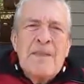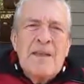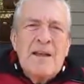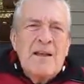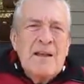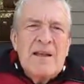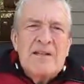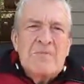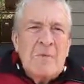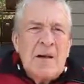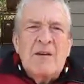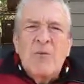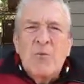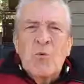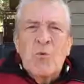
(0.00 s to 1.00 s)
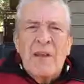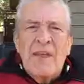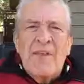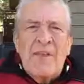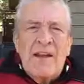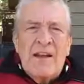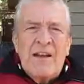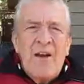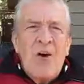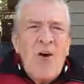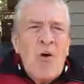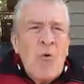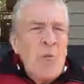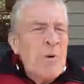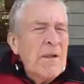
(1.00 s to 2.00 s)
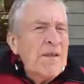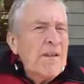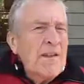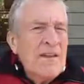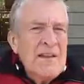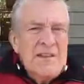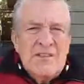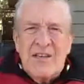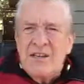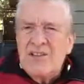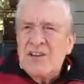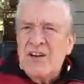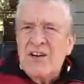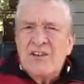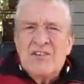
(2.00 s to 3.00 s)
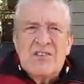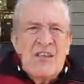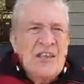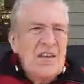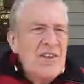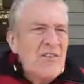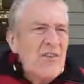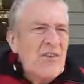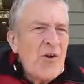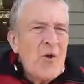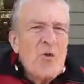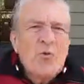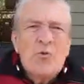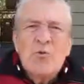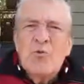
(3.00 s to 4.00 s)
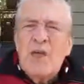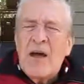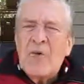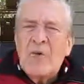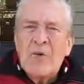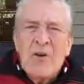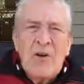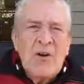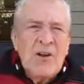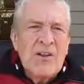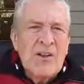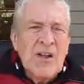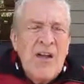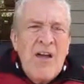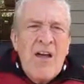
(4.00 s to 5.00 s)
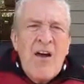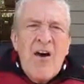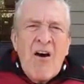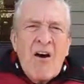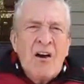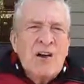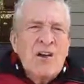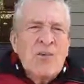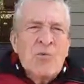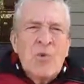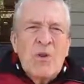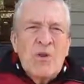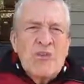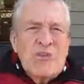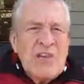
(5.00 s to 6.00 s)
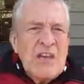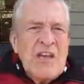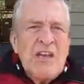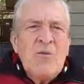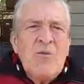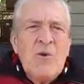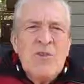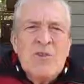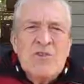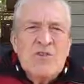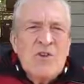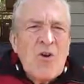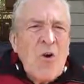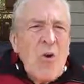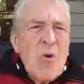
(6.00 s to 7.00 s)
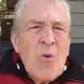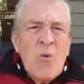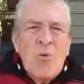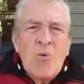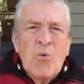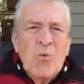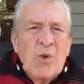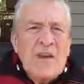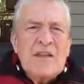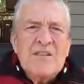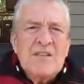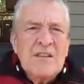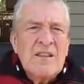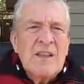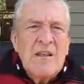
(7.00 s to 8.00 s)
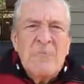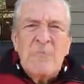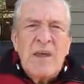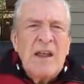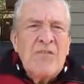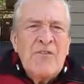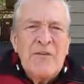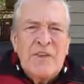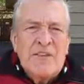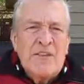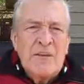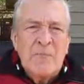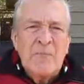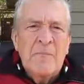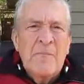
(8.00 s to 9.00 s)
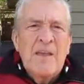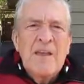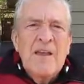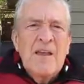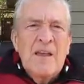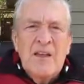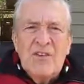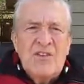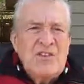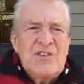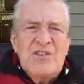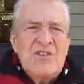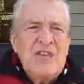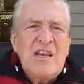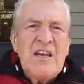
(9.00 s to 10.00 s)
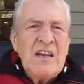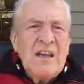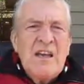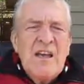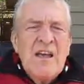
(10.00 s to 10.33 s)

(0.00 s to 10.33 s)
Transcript: the inspector will let that go. But this engineer said, don't do that with Arnold. Arnold will cheat when there's no reason that benefits him. He'll just cheat.